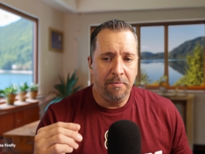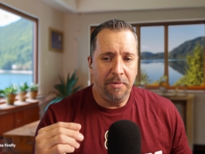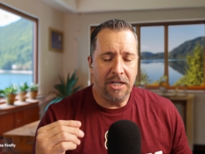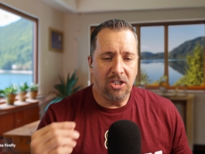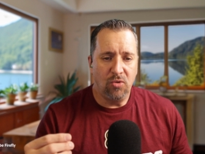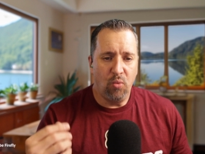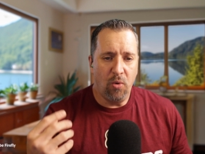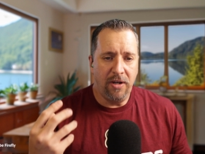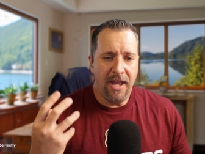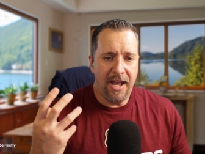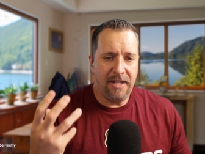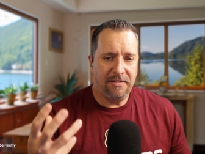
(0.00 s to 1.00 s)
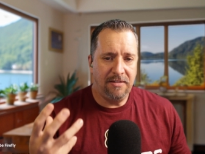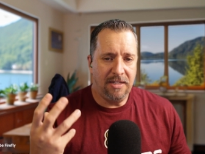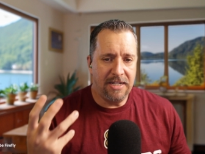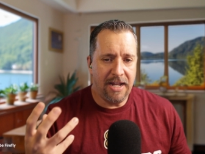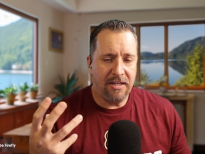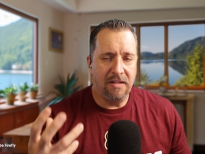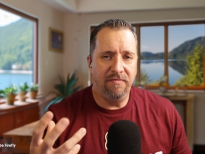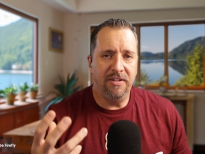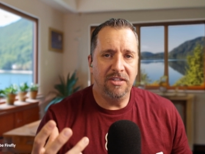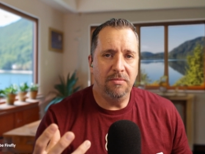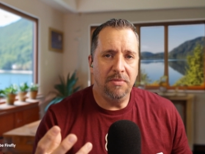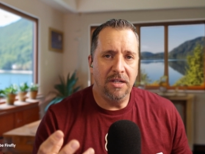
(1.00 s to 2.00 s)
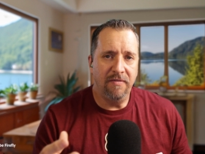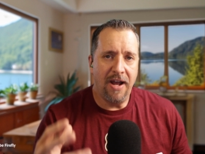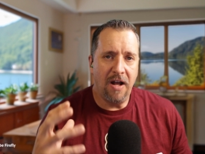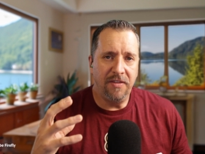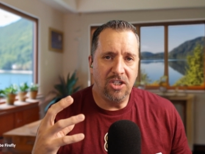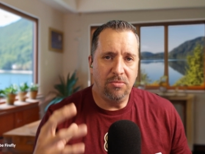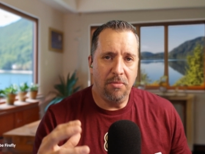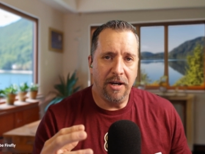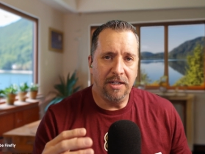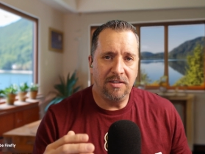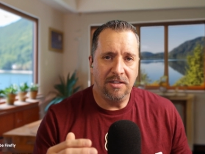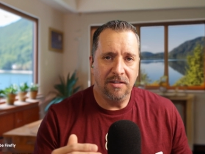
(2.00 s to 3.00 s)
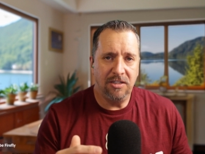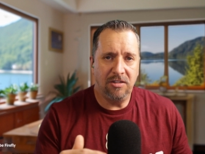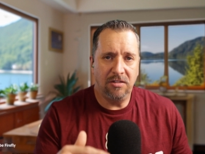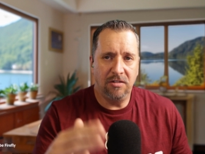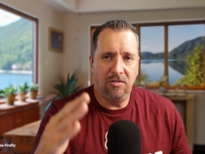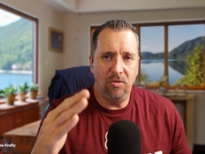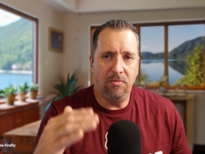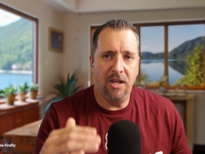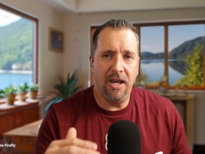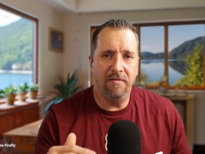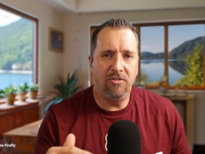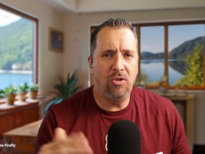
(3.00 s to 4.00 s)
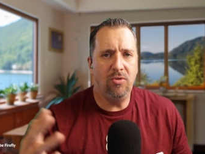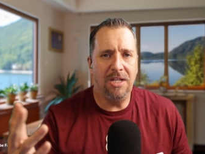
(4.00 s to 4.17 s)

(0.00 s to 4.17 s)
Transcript: Because what has, you got to convince me of how these mites, let's just assume you have two